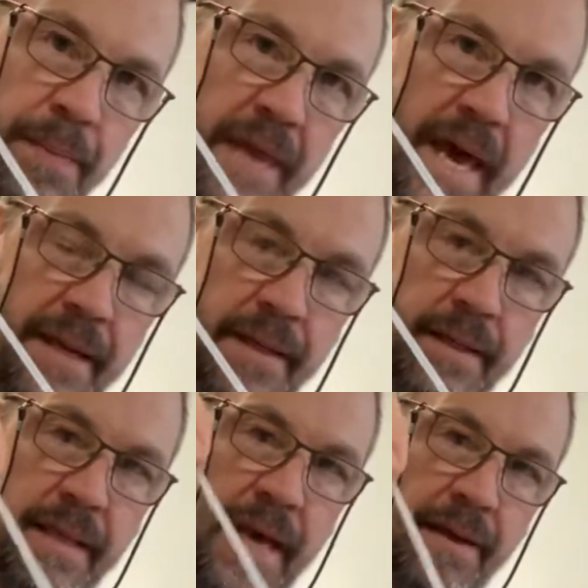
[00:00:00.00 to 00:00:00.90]
that
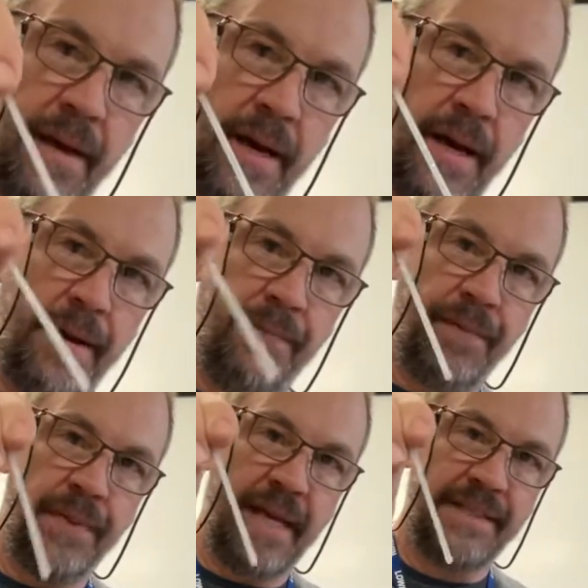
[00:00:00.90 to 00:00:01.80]

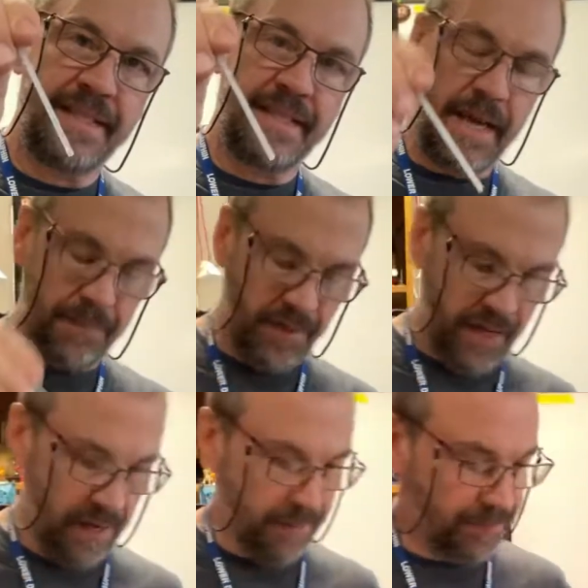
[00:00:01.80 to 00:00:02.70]
stem
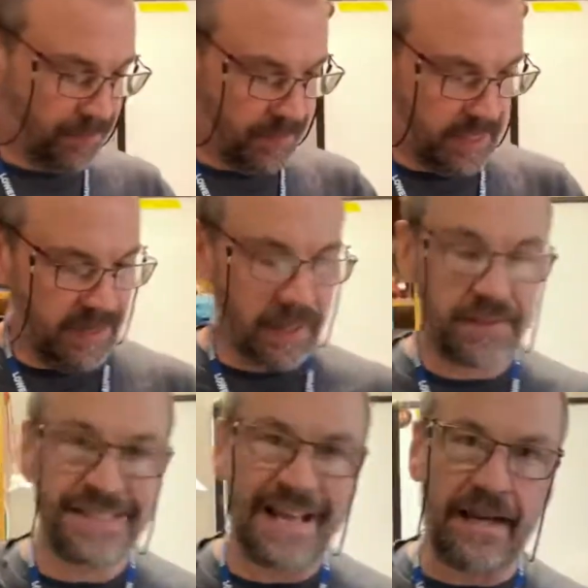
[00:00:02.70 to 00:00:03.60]
there. In the
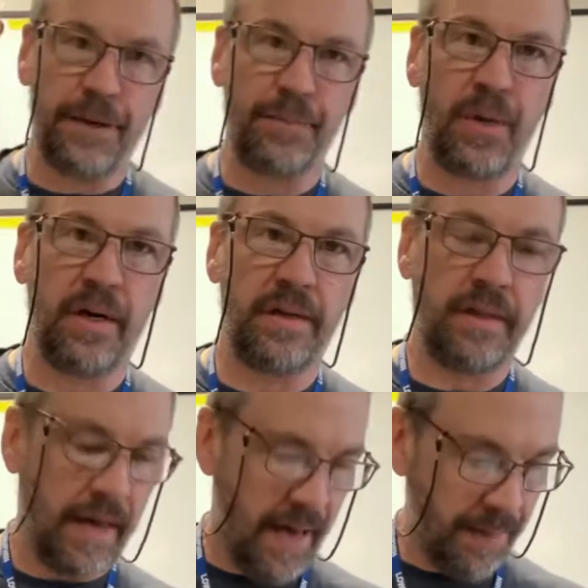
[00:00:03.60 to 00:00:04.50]
second part of the
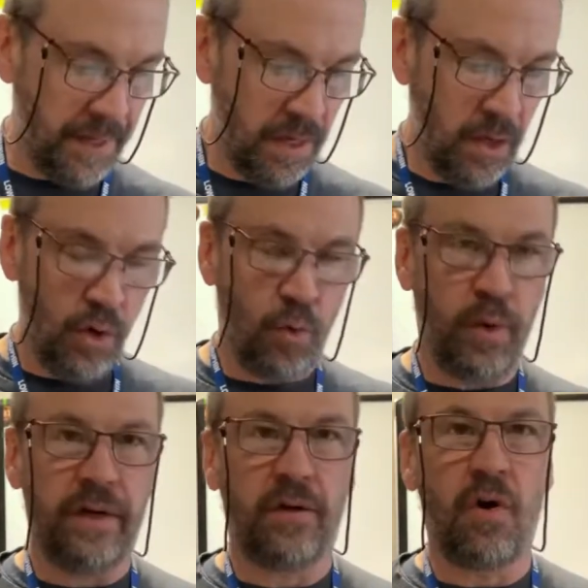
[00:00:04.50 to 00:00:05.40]
lab,
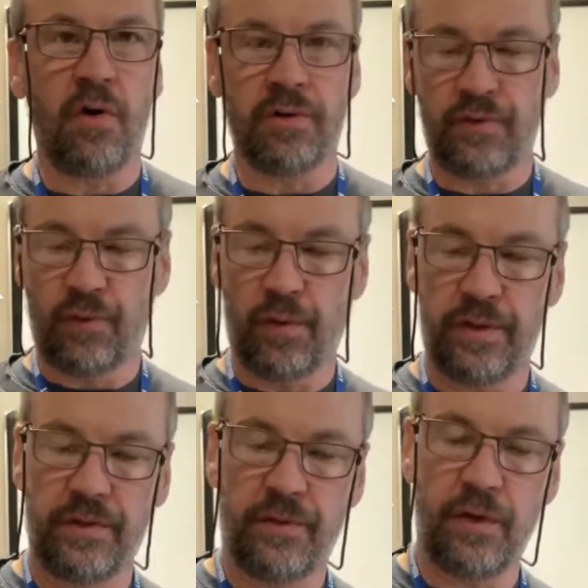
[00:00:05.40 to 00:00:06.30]
what it calls for
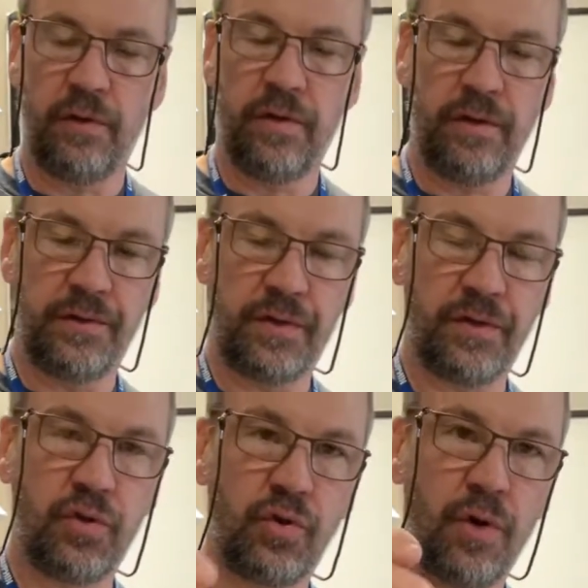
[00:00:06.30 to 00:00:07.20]
is for you to use a
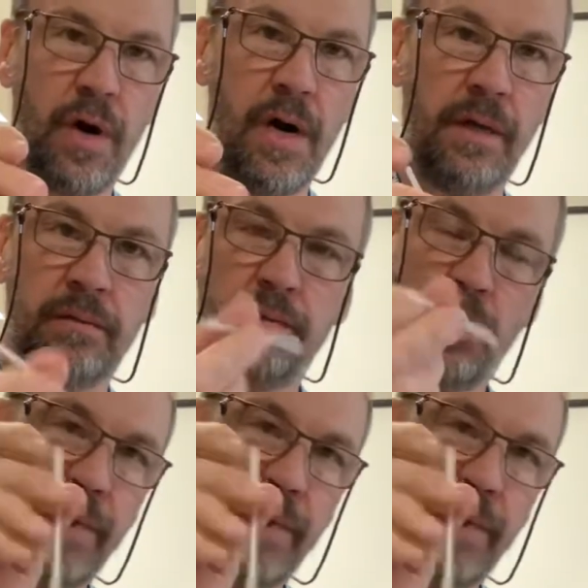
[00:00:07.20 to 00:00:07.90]
straw. Well, we